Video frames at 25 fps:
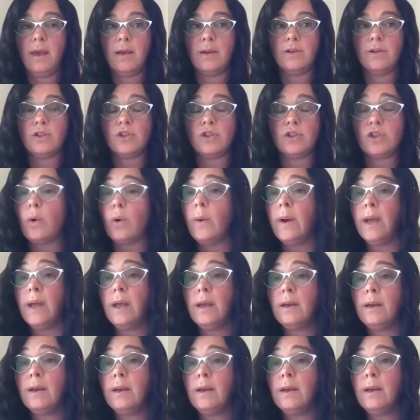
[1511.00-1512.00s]

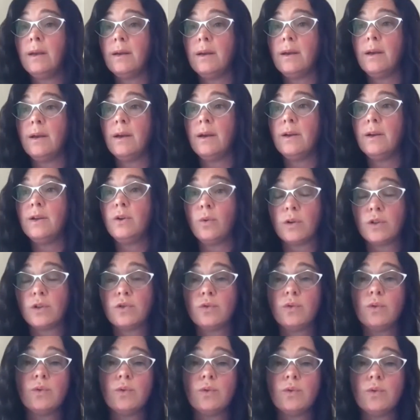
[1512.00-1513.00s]
Showing your
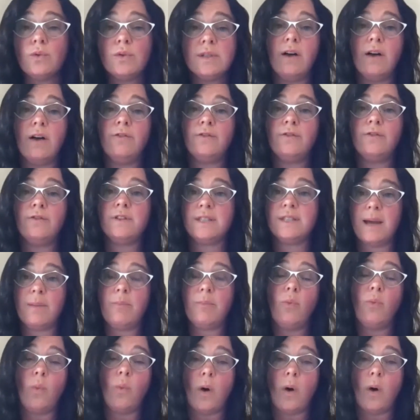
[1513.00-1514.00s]
true self,
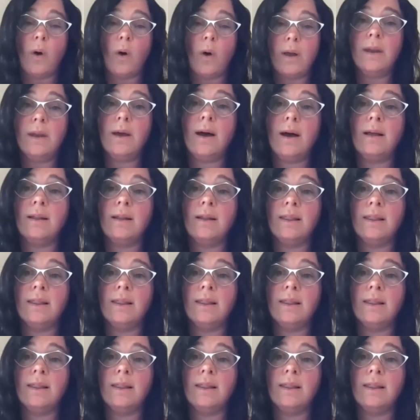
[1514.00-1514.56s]
step one,